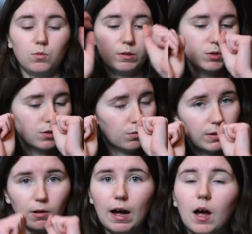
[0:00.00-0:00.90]
We
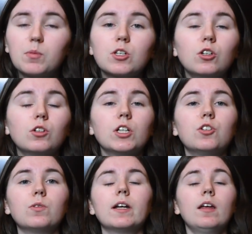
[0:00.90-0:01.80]
will absolutely
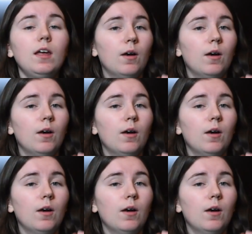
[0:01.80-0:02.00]
do it.